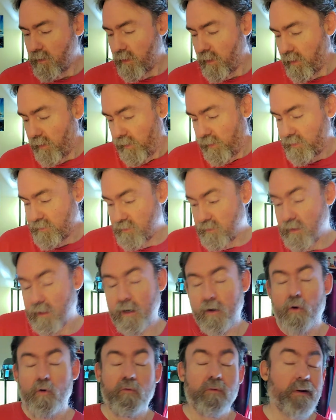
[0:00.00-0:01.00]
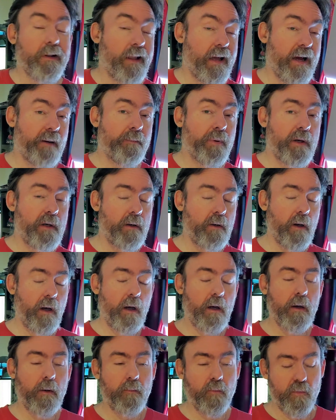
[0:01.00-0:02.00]
has a lot of overlap
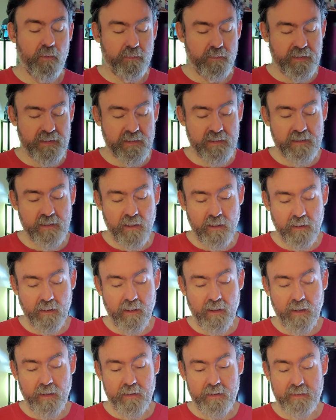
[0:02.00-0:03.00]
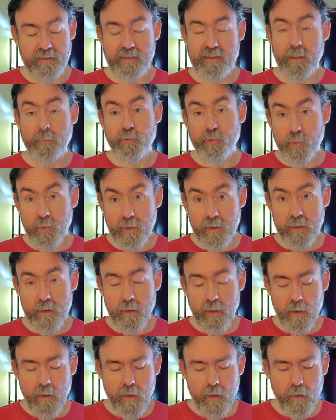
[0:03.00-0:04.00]
with Miskatonic High
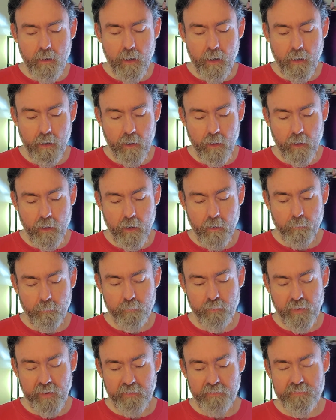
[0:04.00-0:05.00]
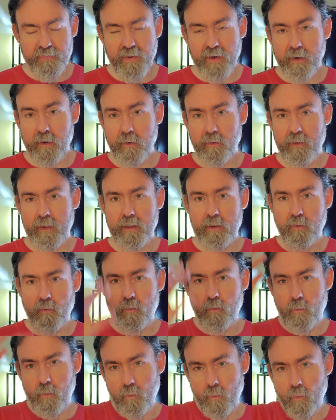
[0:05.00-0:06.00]
conceptually, but they're like
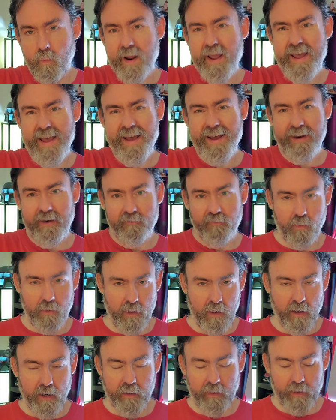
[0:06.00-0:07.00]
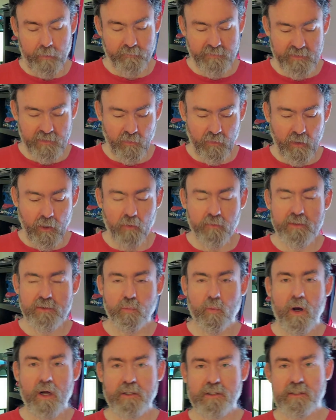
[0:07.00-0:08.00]
way ahead of where I am. So I always
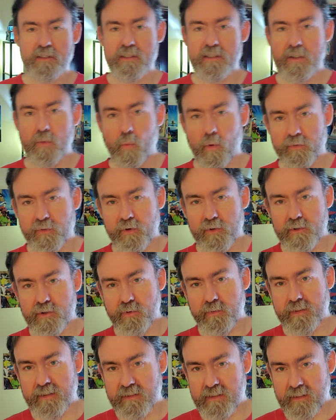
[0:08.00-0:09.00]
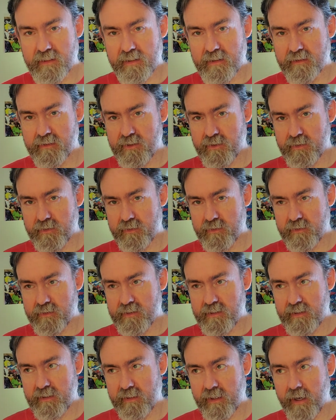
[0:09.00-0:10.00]
watch to see what they're doing to
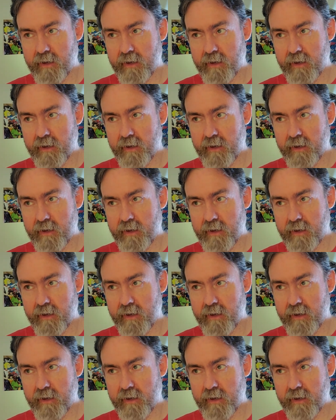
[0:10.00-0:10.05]
see